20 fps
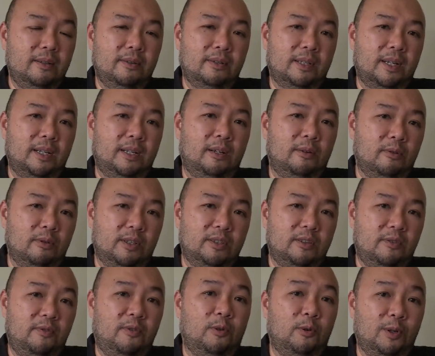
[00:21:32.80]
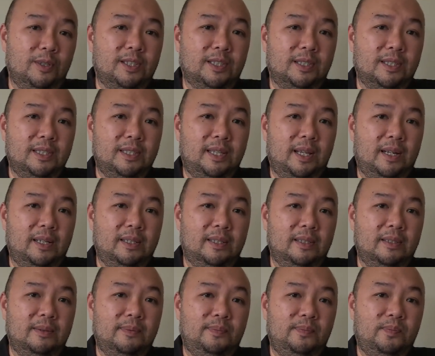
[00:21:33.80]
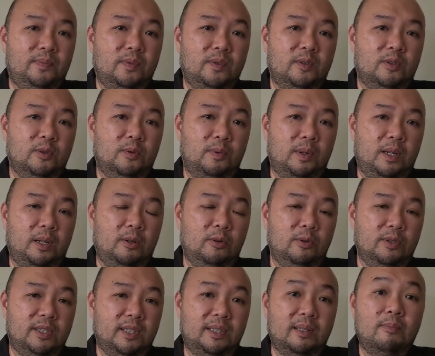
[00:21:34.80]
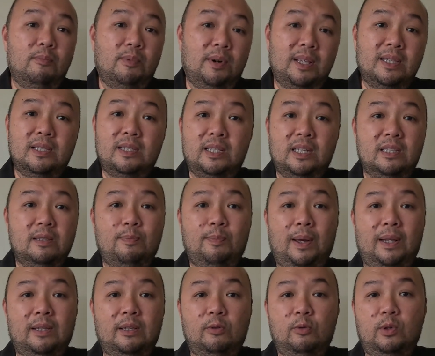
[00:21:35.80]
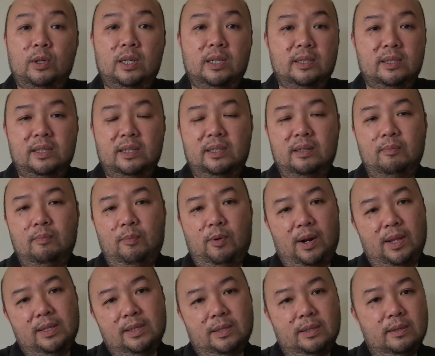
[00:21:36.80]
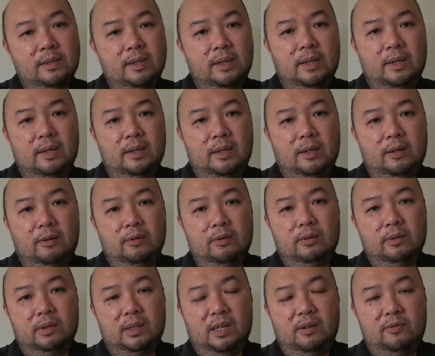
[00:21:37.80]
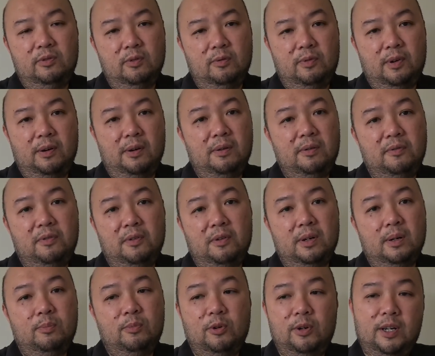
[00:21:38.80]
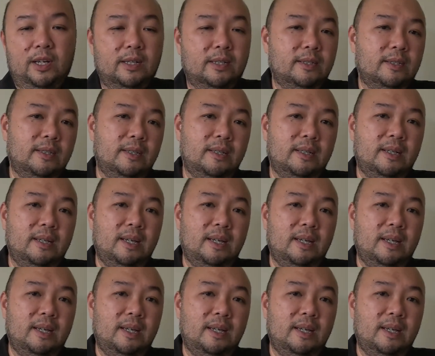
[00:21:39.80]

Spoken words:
Okay, they don't actually follow a certain standard. So we know certain brands does better work, certain brands give you very inferior products.